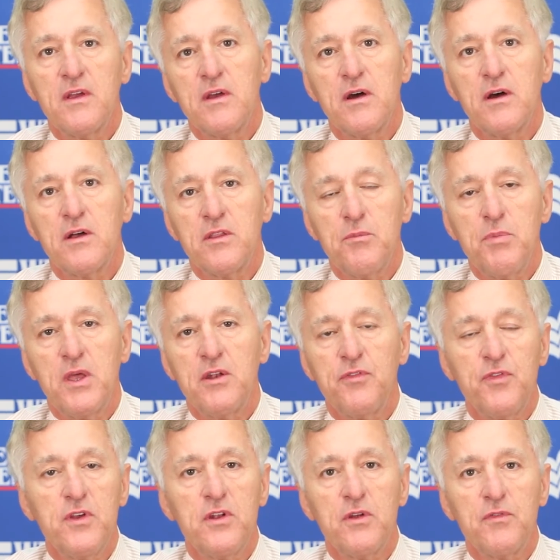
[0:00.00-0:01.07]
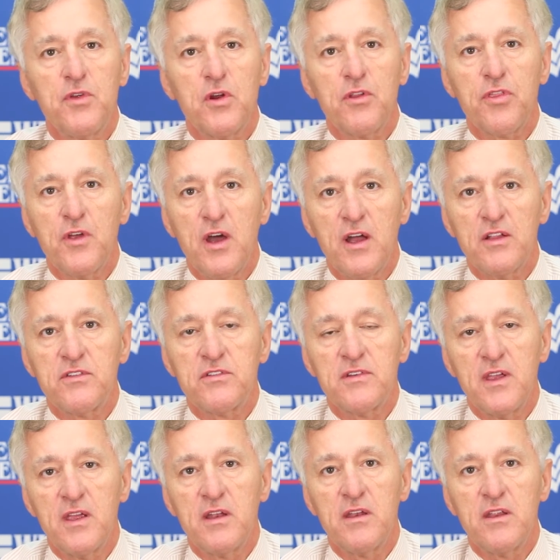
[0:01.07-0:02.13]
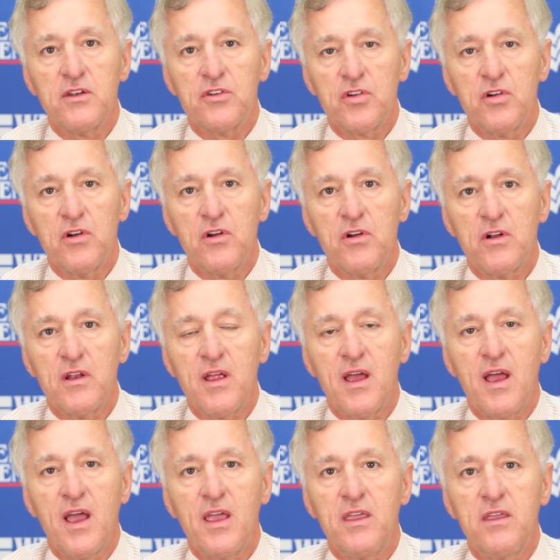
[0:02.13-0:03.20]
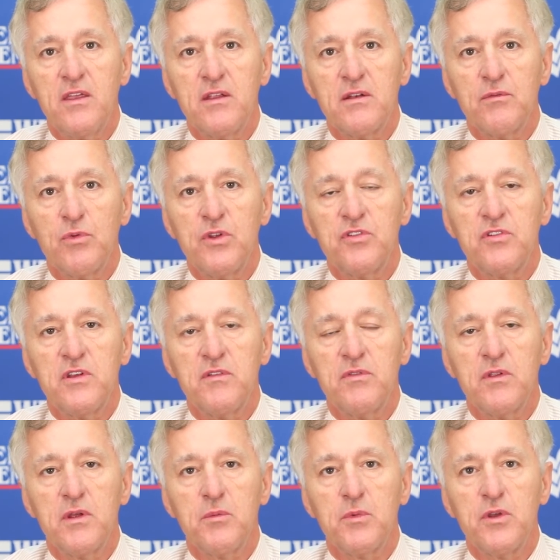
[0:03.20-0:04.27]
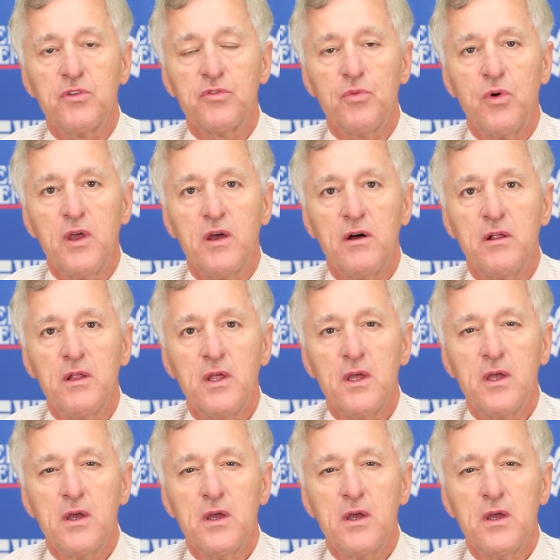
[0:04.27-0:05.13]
the benefit of your thoughts, and in turn, I can receive them as well.